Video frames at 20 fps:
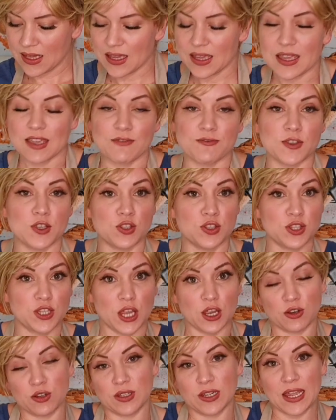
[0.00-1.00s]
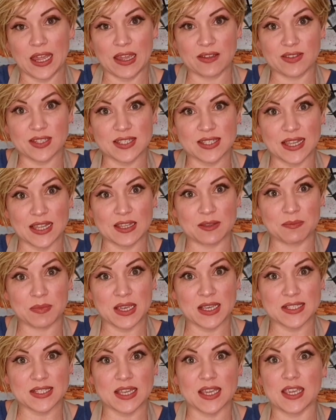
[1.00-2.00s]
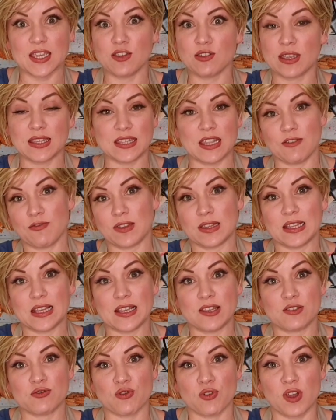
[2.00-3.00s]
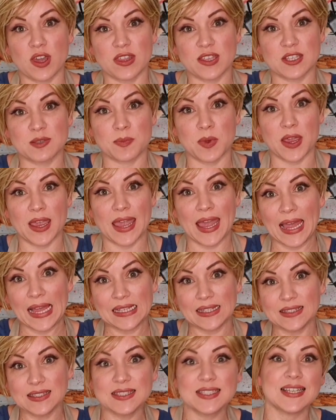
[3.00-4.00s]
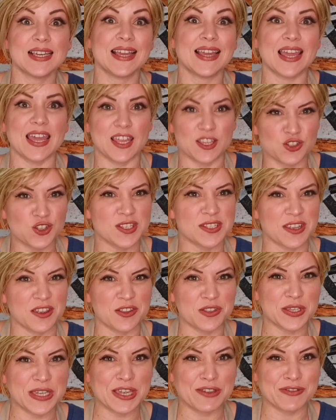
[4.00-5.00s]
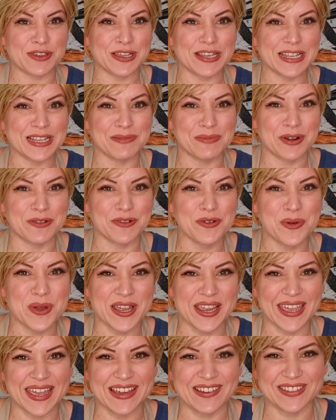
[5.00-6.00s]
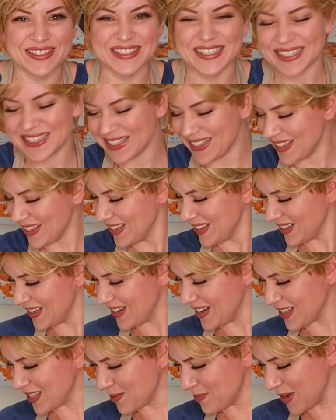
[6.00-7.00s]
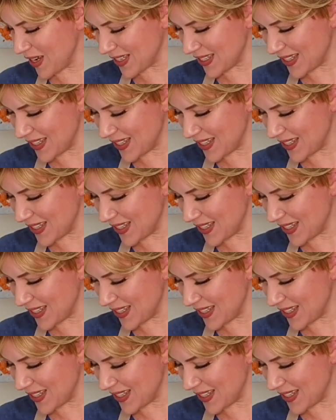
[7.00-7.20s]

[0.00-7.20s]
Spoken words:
If you don't have a stand mixer, you can definitely try this by hand. It's just going to give you a little bit of a workout. Let's mix